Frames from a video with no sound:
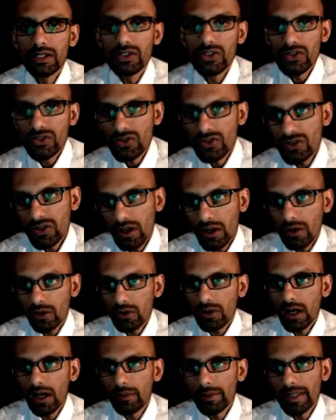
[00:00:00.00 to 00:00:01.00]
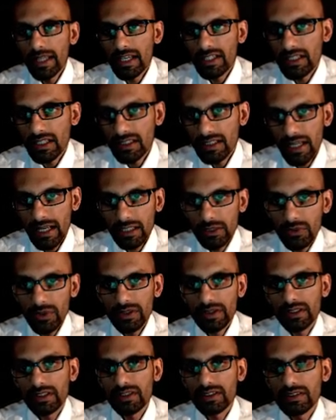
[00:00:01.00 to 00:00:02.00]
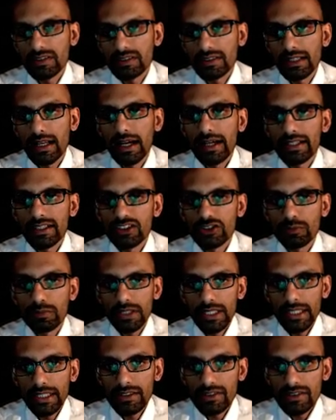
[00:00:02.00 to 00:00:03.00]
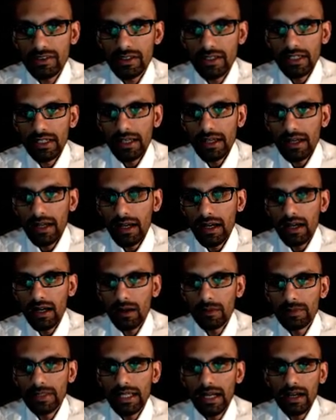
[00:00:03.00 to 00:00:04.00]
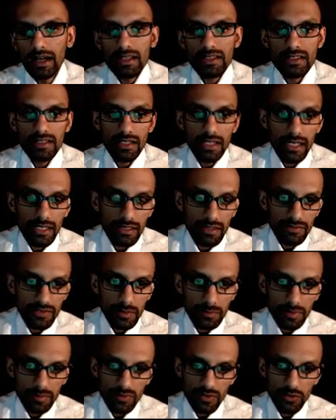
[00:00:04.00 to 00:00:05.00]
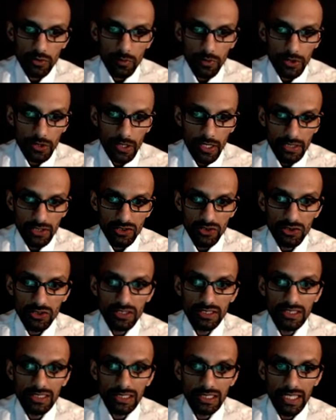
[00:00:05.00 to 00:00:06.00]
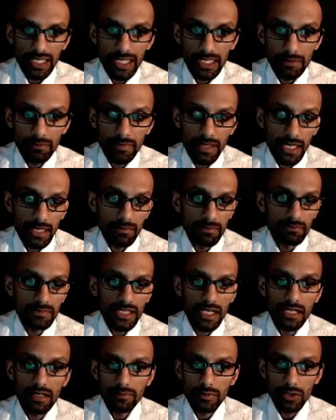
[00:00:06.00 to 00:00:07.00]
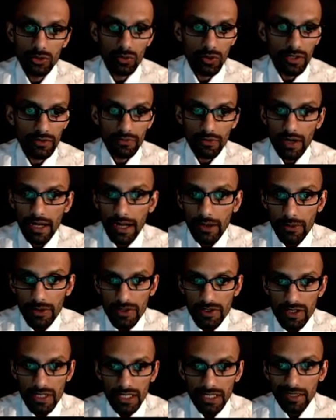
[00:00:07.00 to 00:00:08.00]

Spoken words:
So, and that's exactly what this slide explains. The onset of symptoms of pneumothorax is usually delayed, may take up to 24 hours.